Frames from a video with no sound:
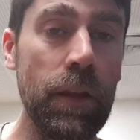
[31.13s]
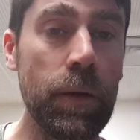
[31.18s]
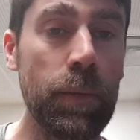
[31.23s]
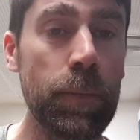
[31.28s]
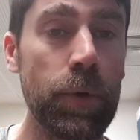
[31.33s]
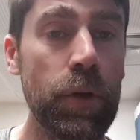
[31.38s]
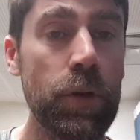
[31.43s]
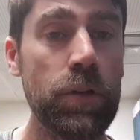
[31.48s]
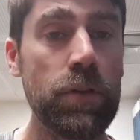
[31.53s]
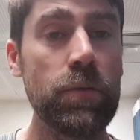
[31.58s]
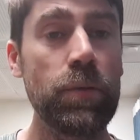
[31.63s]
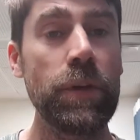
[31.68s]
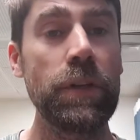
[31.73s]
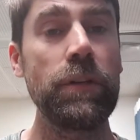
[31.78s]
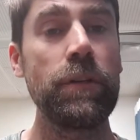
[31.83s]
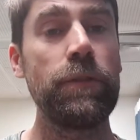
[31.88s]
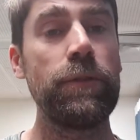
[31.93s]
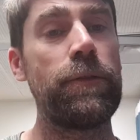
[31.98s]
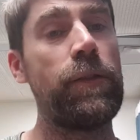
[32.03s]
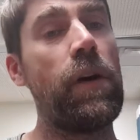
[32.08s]
Because we
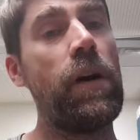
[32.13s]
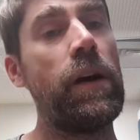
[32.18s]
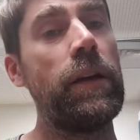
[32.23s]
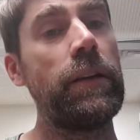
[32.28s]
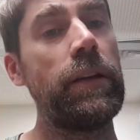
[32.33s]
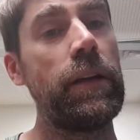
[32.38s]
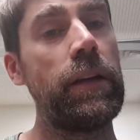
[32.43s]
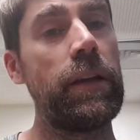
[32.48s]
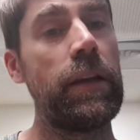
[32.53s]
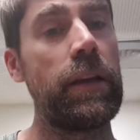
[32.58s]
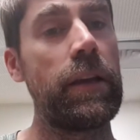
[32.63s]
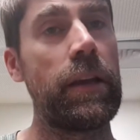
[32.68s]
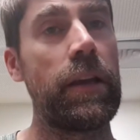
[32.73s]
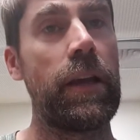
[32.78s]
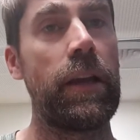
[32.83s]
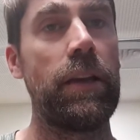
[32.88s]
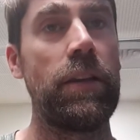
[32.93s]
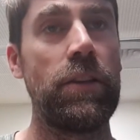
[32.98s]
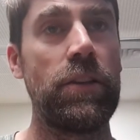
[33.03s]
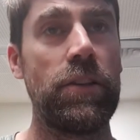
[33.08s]
define kinetic
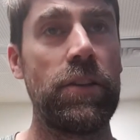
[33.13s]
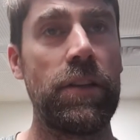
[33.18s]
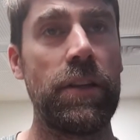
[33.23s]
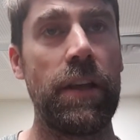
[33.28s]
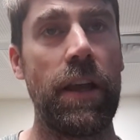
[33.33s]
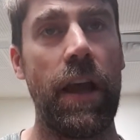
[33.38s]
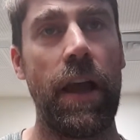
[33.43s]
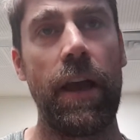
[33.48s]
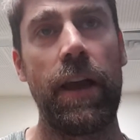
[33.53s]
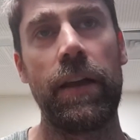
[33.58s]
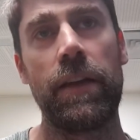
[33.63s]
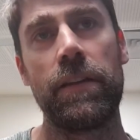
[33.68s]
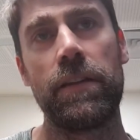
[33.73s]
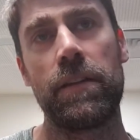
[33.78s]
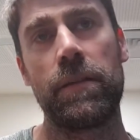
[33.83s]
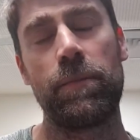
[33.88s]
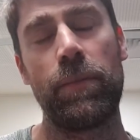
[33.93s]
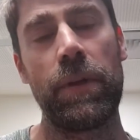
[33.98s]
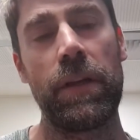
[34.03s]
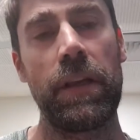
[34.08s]
energy as
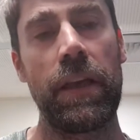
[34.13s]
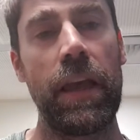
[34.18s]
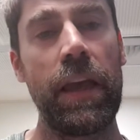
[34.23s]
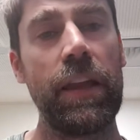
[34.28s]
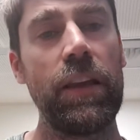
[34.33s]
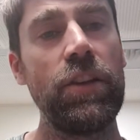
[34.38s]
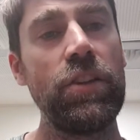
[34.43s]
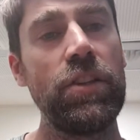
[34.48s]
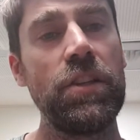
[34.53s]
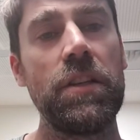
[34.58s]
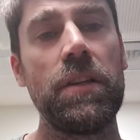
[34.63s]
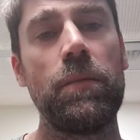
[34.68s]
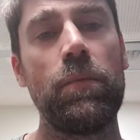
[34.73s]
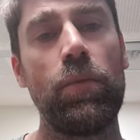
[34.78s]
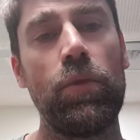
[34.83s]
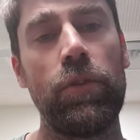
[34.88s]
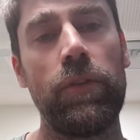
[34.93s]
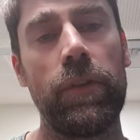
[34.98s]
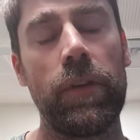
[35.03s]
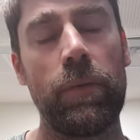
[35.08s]
being energy in
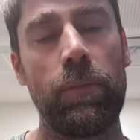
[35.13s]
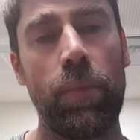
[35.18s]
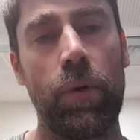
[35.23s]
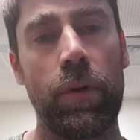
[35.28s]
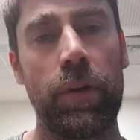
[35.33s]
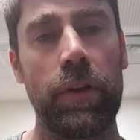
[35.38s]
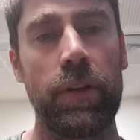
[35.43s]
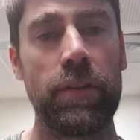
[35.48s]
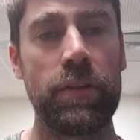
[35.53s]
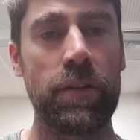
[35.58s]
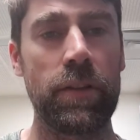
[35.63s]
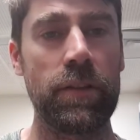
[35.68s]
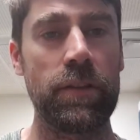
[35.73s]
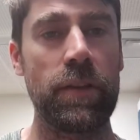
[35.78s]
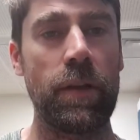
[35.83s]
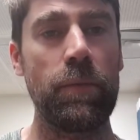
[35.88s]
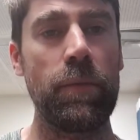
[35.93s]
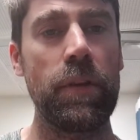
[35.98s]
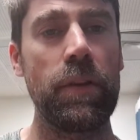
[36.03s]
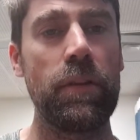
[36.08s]
moving bodies. So
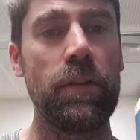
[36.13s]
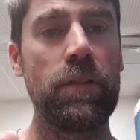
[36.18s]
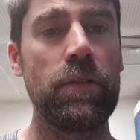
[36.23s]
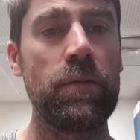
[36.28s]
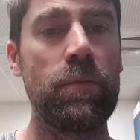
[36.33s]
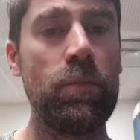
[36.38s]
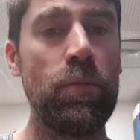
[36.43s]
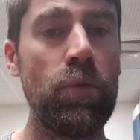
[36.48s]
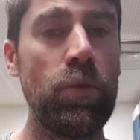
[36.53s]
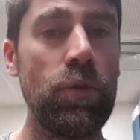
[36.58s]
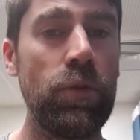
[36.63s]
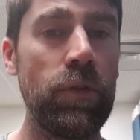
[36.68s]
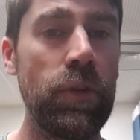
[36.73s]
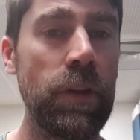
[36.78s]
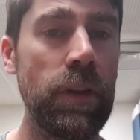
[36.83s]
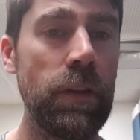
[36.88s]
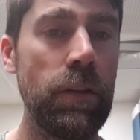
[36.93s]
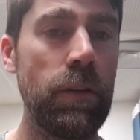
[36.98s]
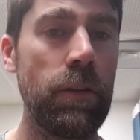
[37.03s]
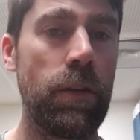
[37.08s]
something that's
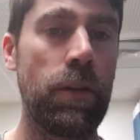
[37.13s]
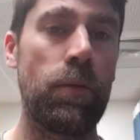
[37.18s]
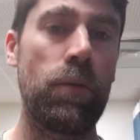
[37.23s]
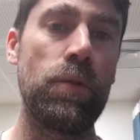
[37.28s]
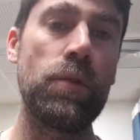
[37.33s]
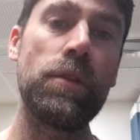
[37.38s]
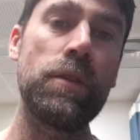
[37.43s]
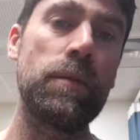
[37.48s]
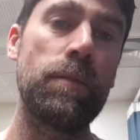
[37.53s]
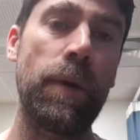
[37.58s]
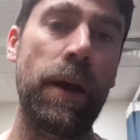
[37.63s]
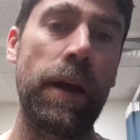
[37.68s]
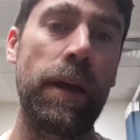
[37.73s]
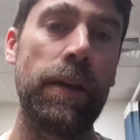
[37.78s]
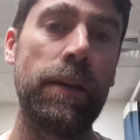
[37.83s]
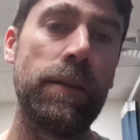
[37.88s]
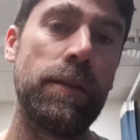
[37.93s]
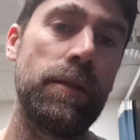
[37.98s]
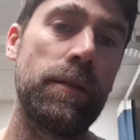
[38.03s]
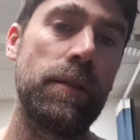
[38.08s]
moving through
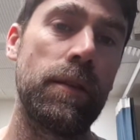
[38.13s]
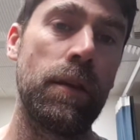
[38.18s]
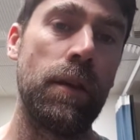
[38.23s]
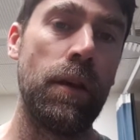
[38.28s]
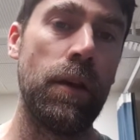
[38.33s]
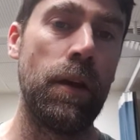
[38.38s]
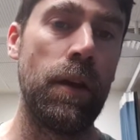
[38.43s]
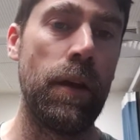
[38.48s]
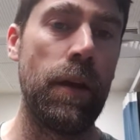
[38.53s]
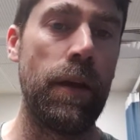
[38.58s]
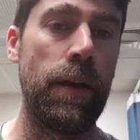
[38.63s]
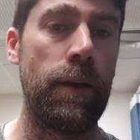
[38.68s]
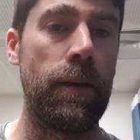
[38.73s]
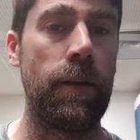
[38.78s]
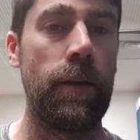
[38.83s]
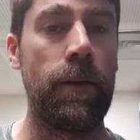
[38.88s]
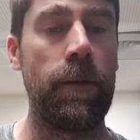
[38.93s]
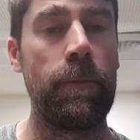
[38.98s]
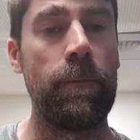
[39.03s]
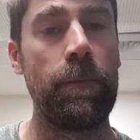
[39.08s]
space
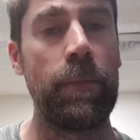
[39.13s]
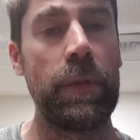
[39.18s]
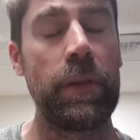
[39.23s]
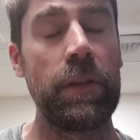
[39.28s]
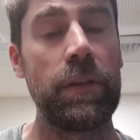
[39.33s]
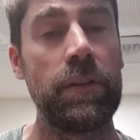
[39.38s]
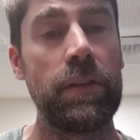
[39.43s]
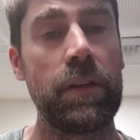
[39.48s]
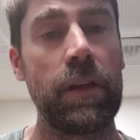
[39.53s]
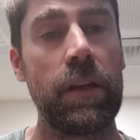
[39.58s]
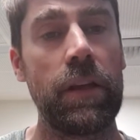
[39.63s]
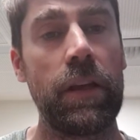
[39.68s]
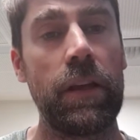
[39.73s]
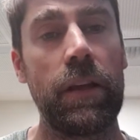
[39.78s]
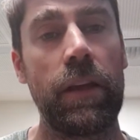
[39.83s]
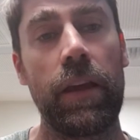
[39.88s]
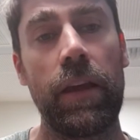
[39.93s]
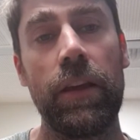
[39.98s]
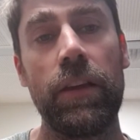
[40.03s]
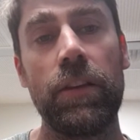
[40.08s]
is
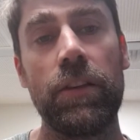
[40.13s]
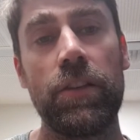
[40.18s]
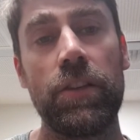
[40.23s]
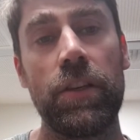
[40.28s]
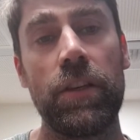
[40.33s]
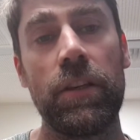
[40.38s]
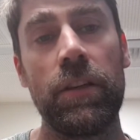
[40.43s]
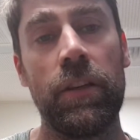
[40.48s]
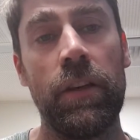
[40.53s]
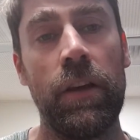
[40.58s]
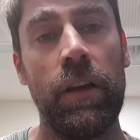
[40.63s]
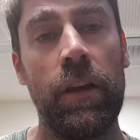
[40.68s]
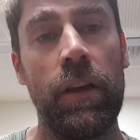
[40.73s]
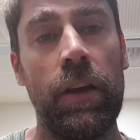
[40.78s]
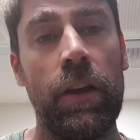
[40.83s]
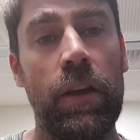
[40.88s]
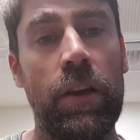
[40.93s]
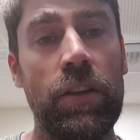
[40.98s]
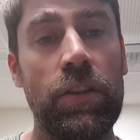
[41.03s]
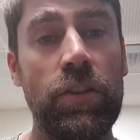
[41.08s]
kinetic energy.
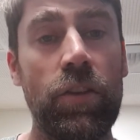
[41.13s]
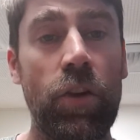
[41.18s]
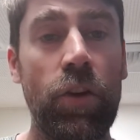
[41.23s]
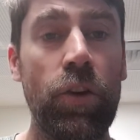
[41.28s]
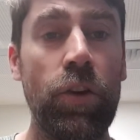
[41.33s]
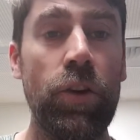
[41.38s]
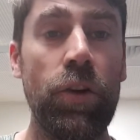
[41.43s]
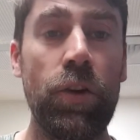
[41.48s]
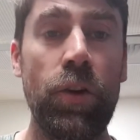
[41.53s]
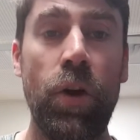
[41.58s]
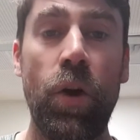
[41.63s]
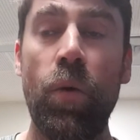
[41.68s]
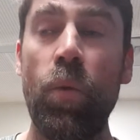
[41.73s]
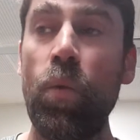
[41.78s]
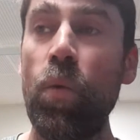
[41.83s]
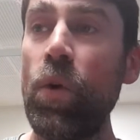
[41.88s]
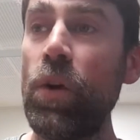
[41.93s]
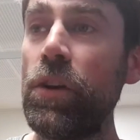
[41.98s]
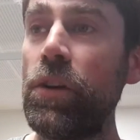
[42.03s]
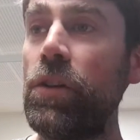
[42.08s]
So
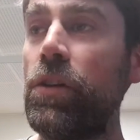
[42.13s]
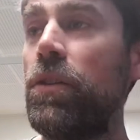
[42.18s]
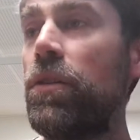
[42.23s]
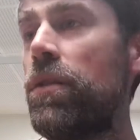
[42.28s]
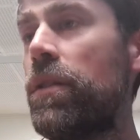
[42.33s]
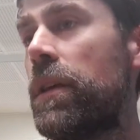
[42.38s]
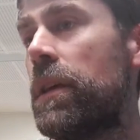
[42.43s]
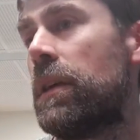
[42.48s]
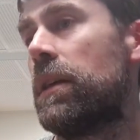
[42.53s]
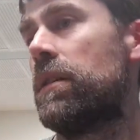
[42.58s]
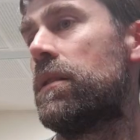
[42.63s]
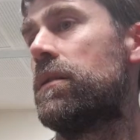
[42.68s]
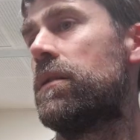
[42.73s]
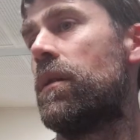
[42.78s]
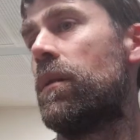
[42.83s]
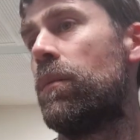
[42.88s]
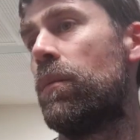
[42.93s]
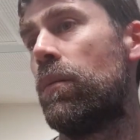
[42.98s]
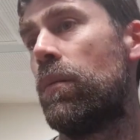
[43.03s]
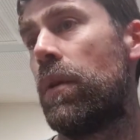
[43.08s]
what do you think are
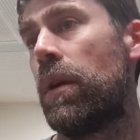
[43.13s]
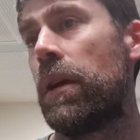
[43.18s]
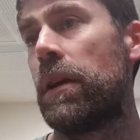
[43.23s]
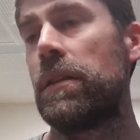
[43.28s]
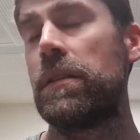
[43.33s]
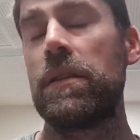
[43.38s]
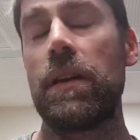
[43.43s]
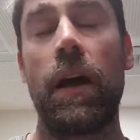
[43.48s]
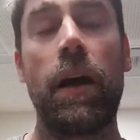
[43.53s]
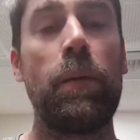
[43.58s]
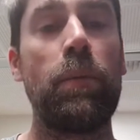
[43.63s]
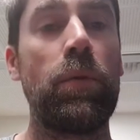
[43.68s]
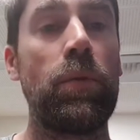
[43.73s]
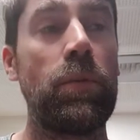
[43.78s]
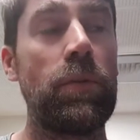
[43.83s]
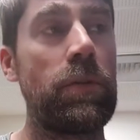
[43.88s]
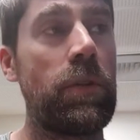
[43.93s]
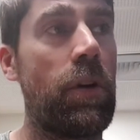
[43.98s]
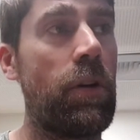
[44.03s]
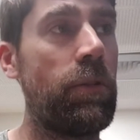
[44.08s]
some
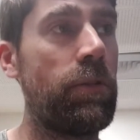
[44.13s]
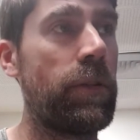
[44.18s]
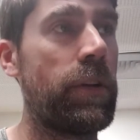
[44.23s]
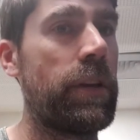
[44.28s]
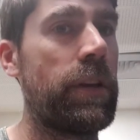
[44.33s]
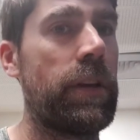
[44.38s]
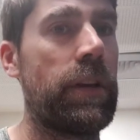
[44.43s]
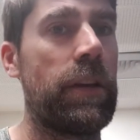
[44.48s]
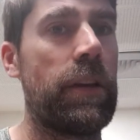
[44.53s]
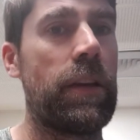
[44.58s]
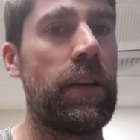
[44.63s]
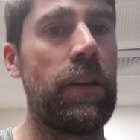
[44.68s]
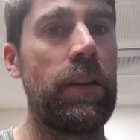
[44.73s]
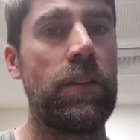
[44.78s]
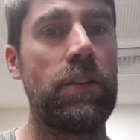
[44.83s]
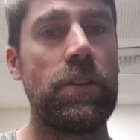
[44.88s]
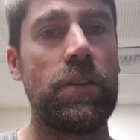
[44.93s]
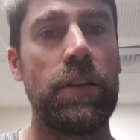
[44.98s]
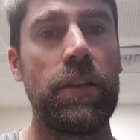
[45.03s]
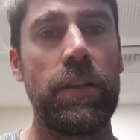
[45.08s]
examples of kinetic
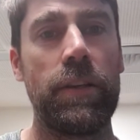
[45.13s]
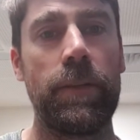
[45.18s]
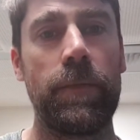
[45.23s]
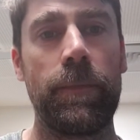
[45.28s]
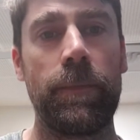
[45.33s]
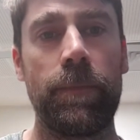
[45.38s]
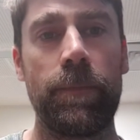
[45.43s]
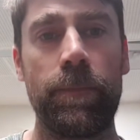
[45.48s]
energy?